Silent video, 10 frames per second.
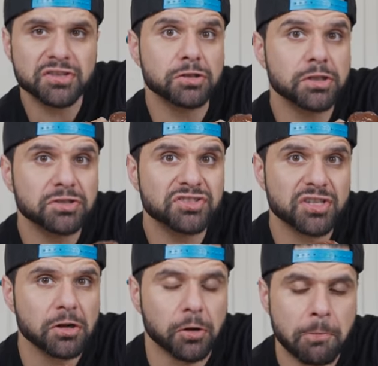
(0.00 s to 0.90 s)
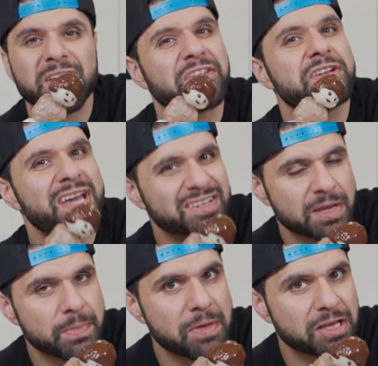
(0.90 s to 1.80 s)
It's a little subtle. And the next
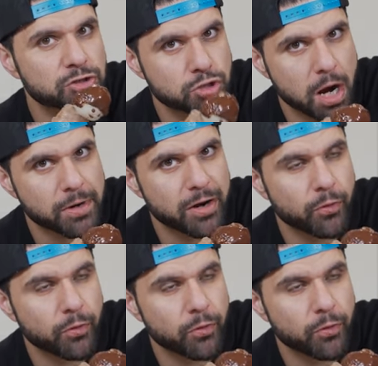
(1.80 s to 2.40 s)
time I make a strawberry